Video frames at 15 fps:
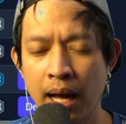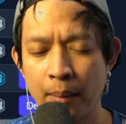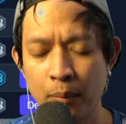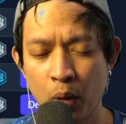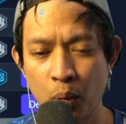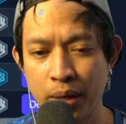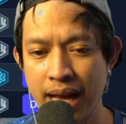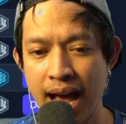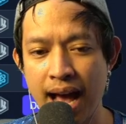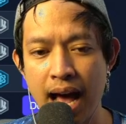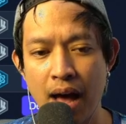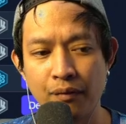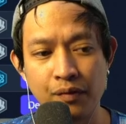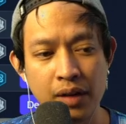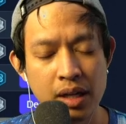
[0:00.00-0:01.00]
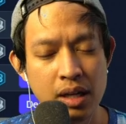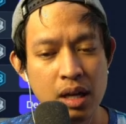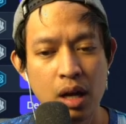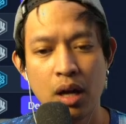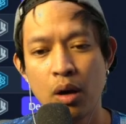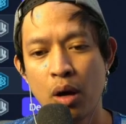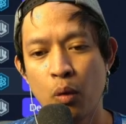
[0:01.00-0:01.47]
We have
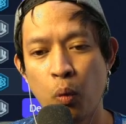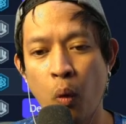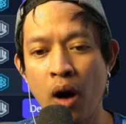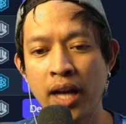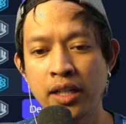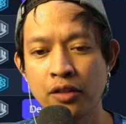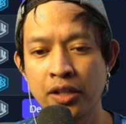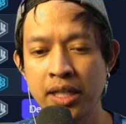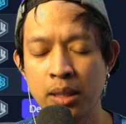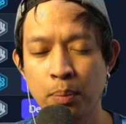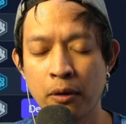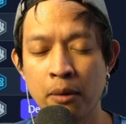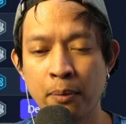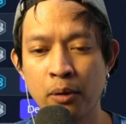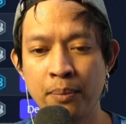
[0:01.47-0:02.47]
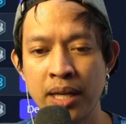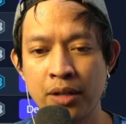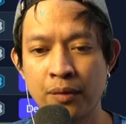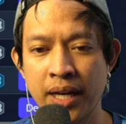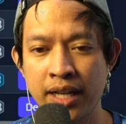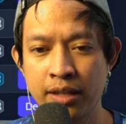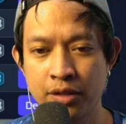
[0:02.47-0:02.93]
1 green purple
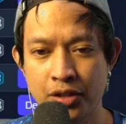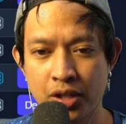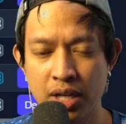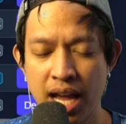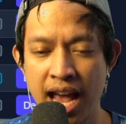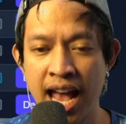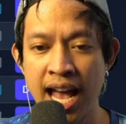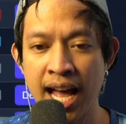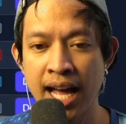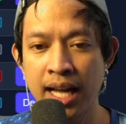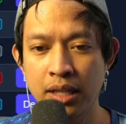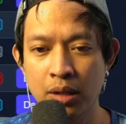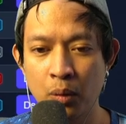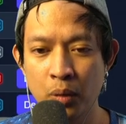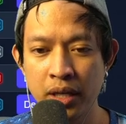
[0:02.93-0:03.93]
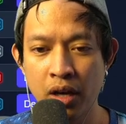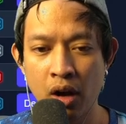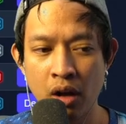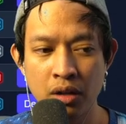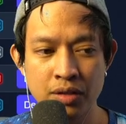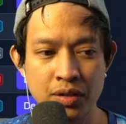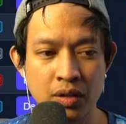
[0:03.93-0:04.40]
mid-range, and we
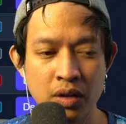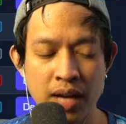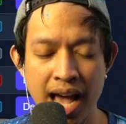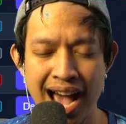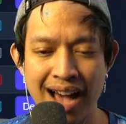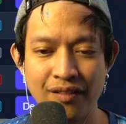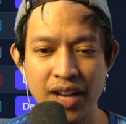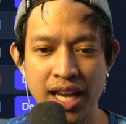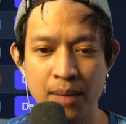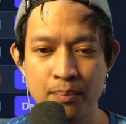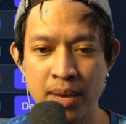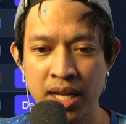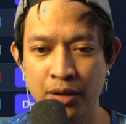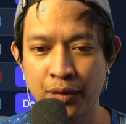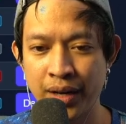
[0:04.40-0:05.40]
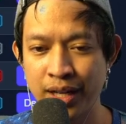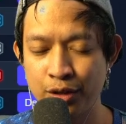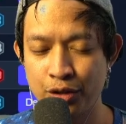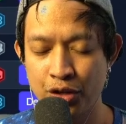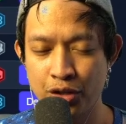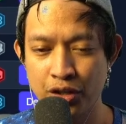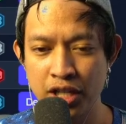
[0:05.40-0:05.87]
also have a
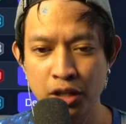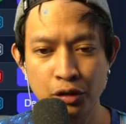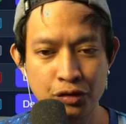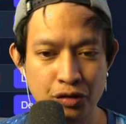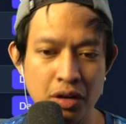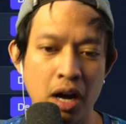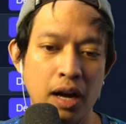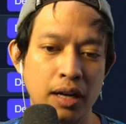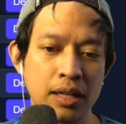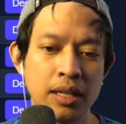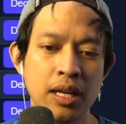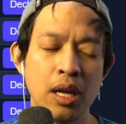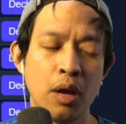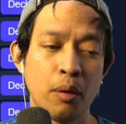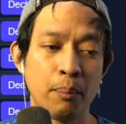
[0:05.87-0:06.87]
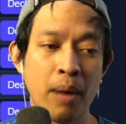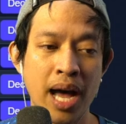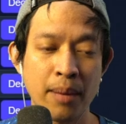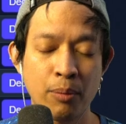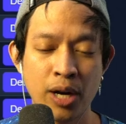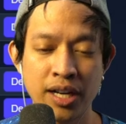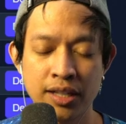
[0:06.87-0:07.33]
mid-range steel song by
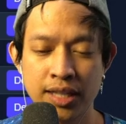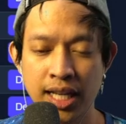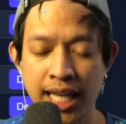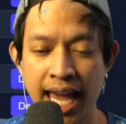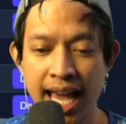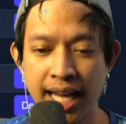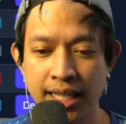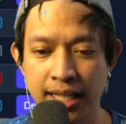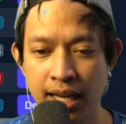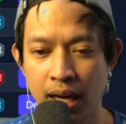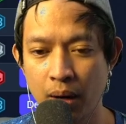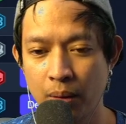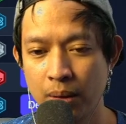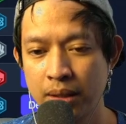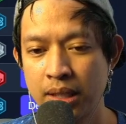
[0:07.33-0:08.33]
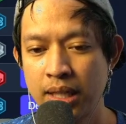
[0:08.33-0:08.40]
Brennan DeCandio.